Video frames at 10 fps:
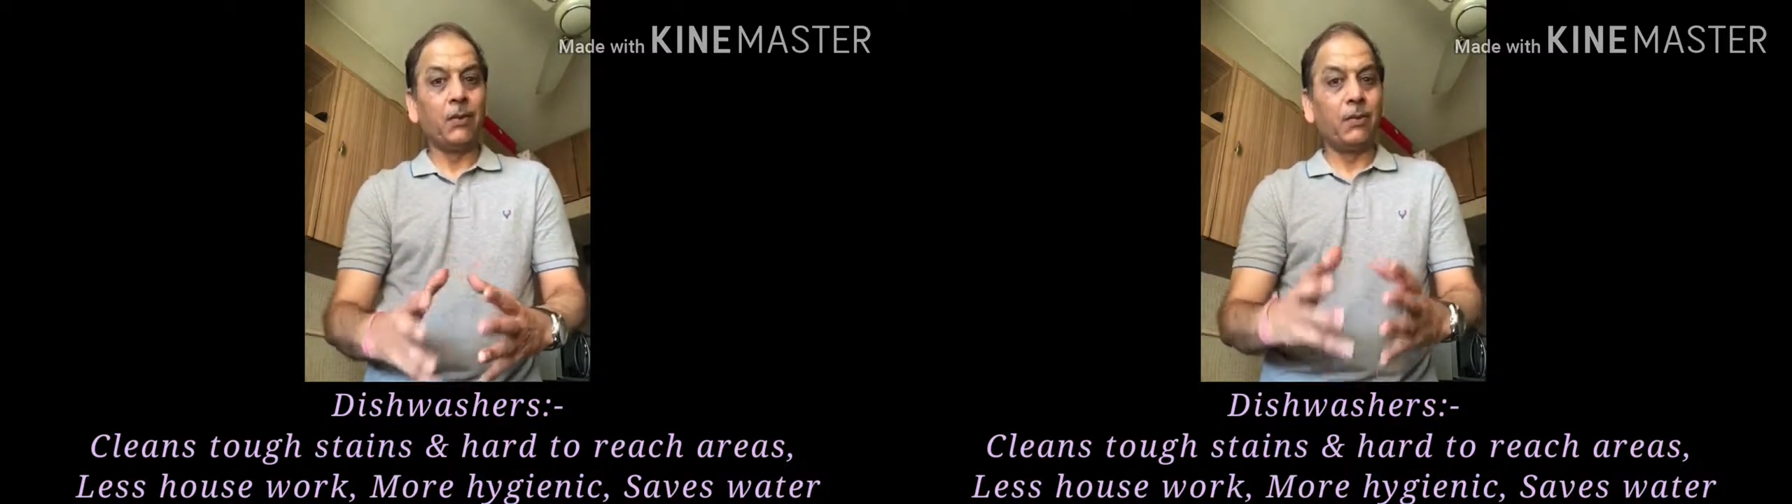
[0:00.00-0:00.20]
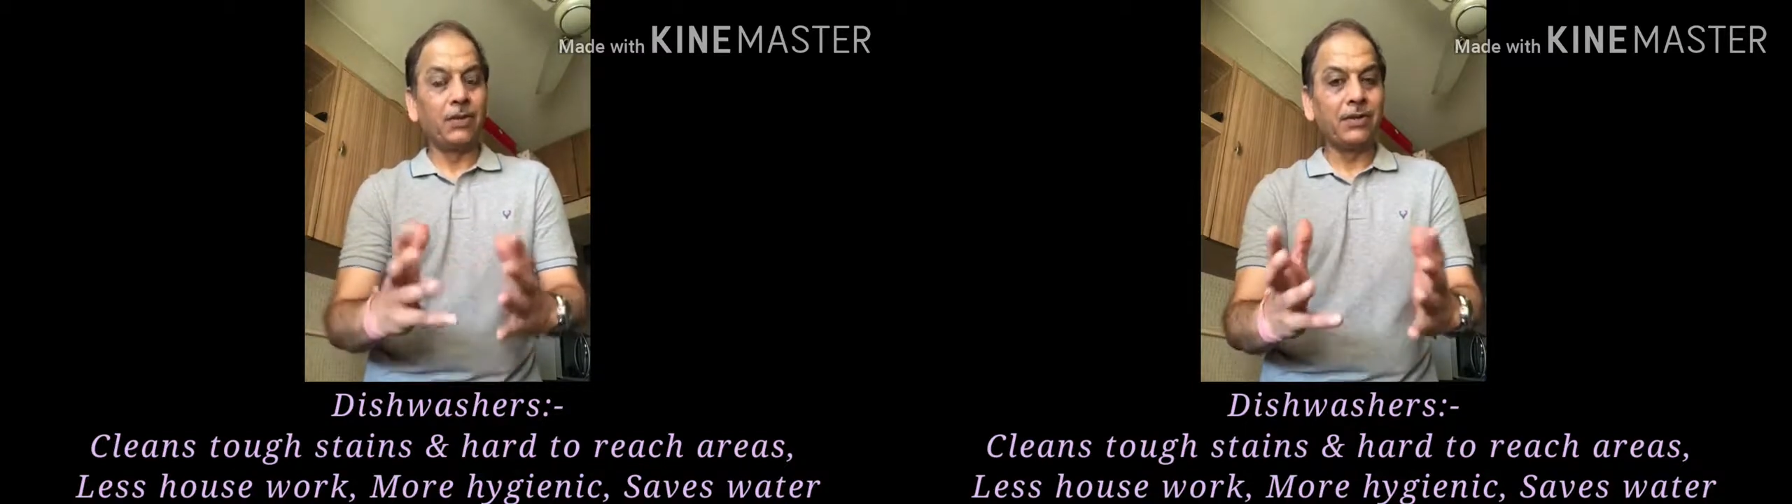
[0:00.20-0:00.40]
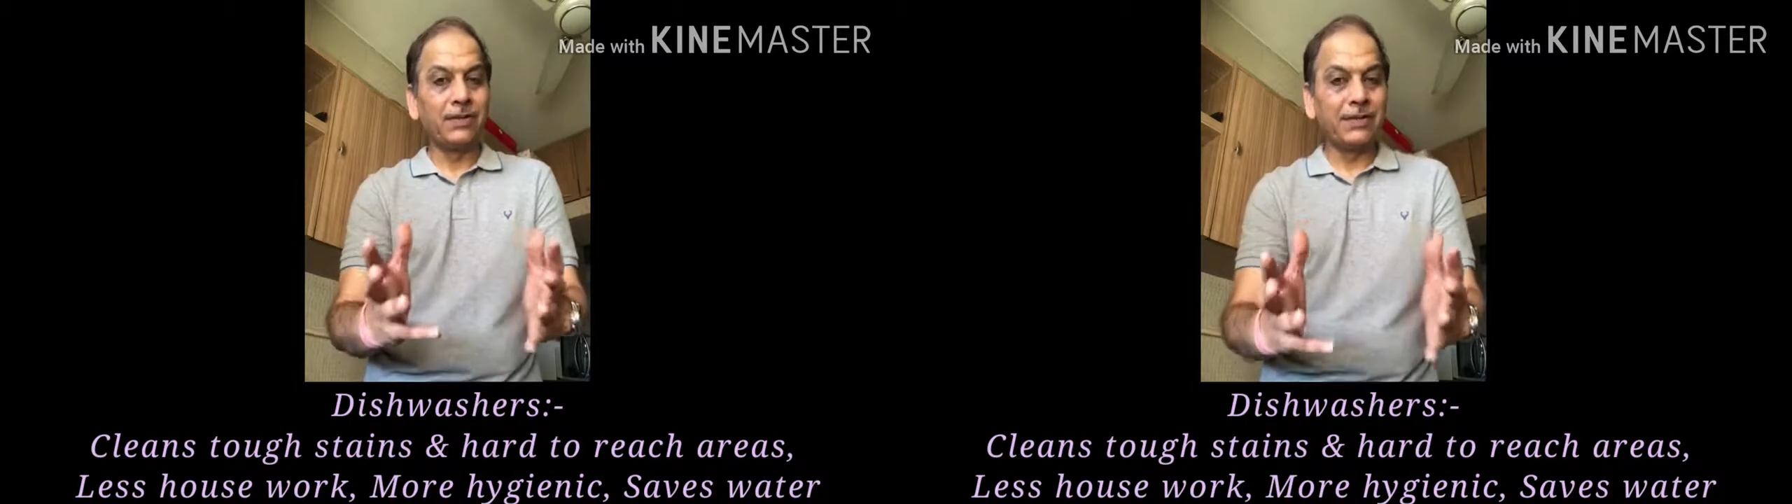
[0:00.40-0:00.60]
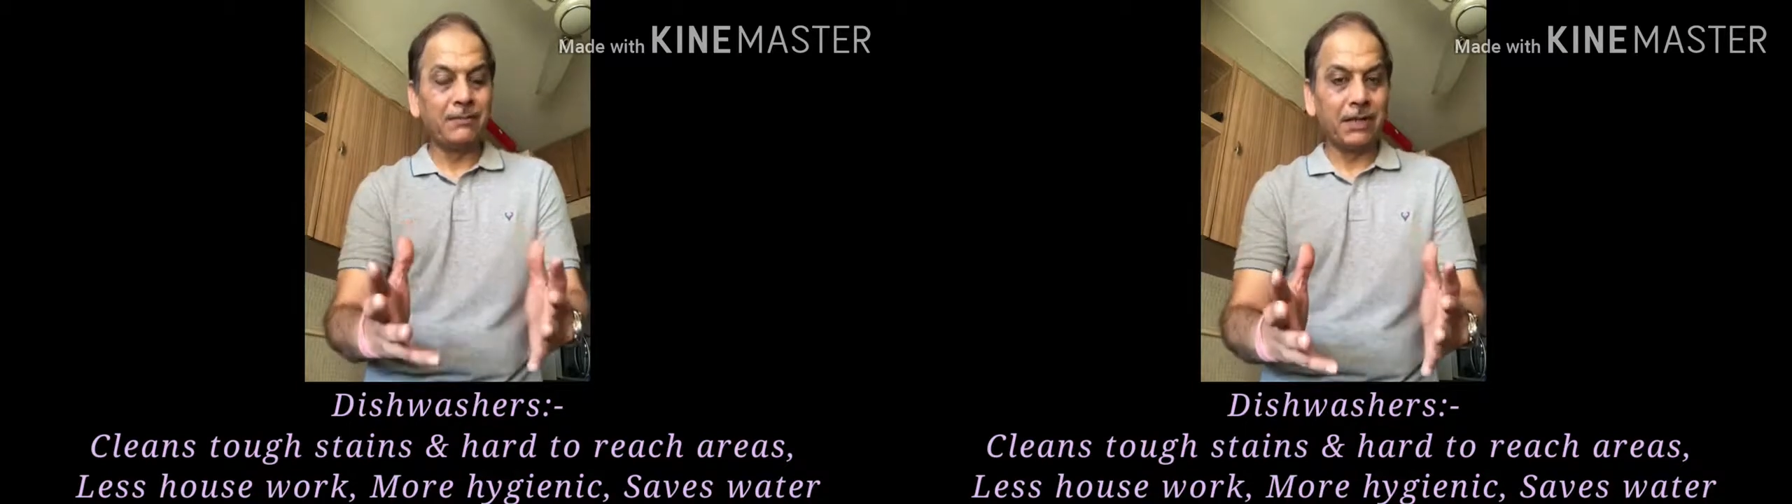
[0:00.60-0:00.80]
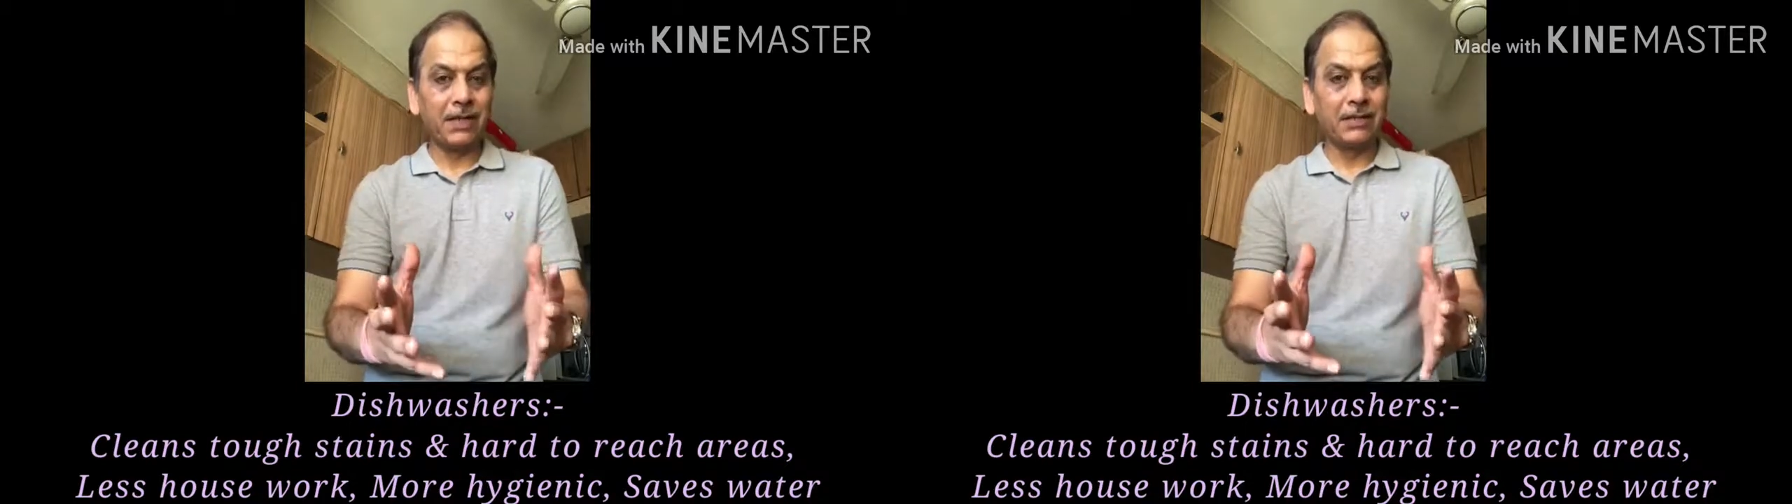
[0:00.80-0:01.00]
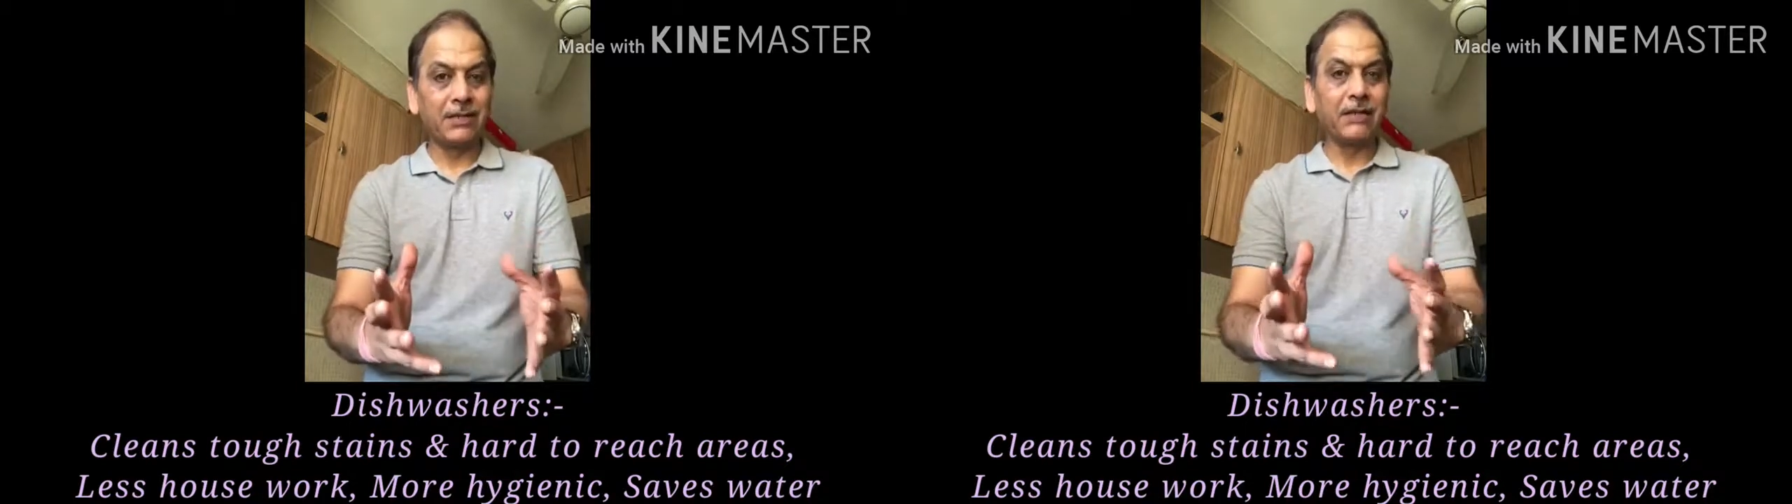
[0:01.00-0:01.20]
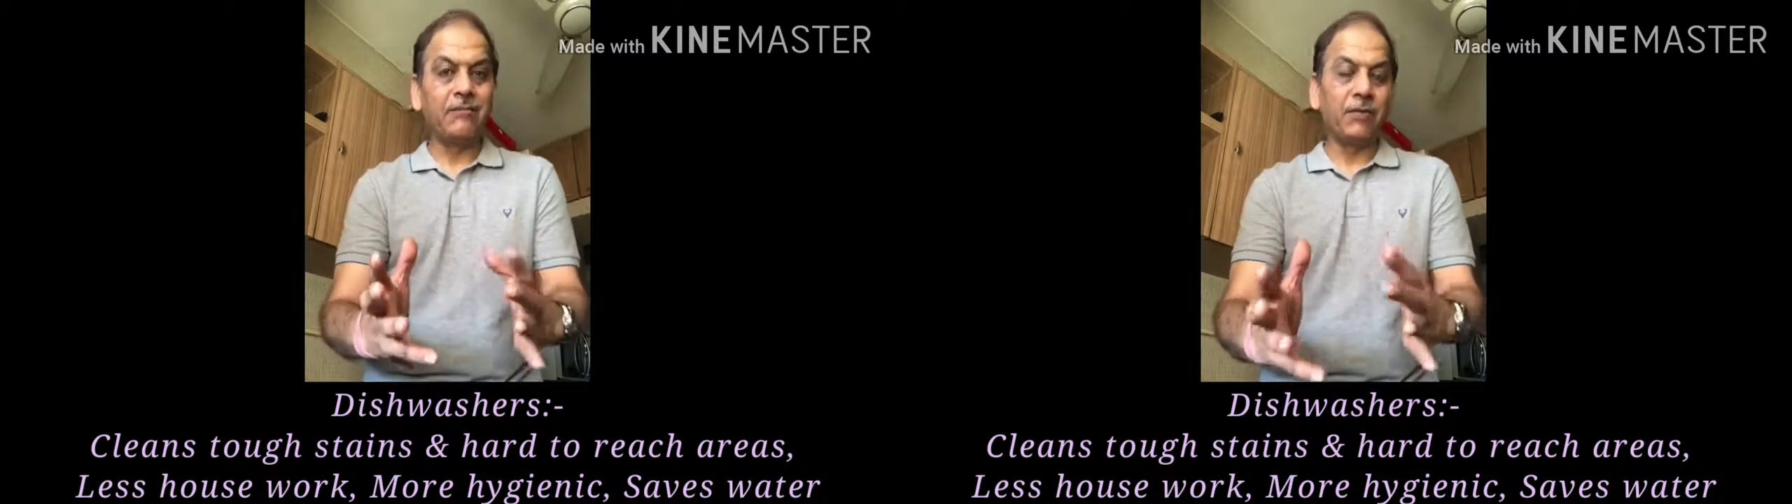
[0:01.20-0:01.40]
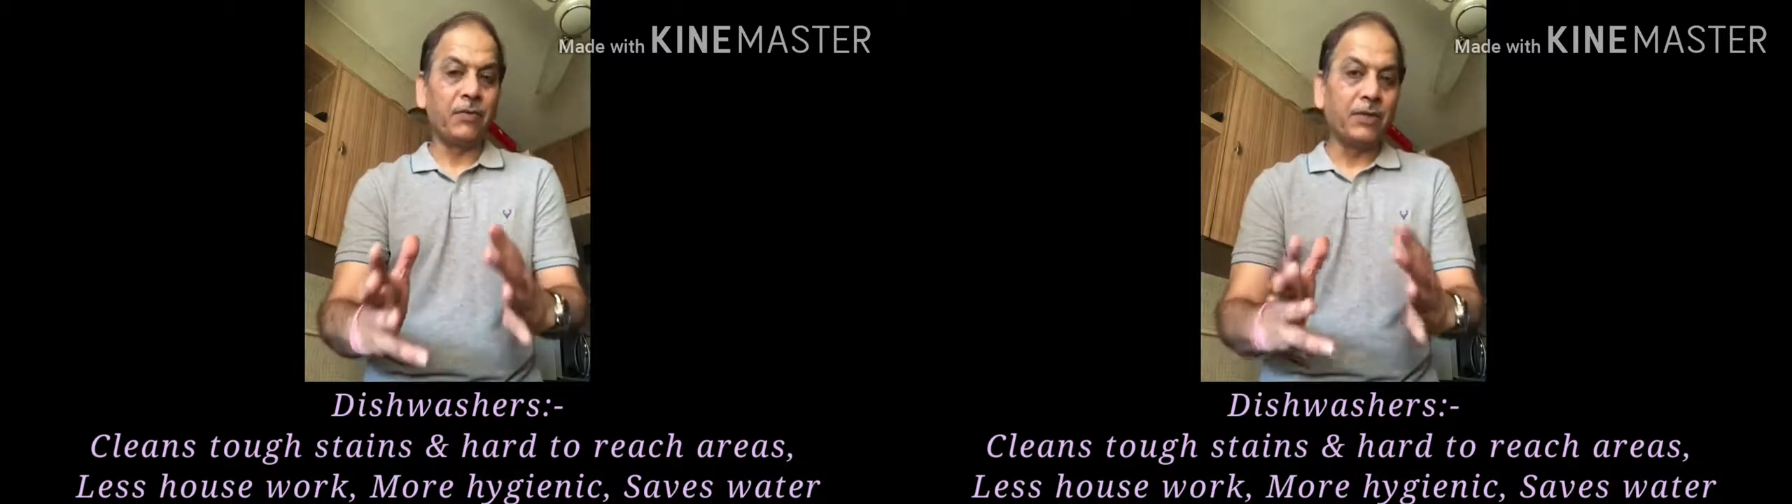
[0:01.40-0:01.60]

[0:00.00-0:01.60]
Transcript: What are these metals from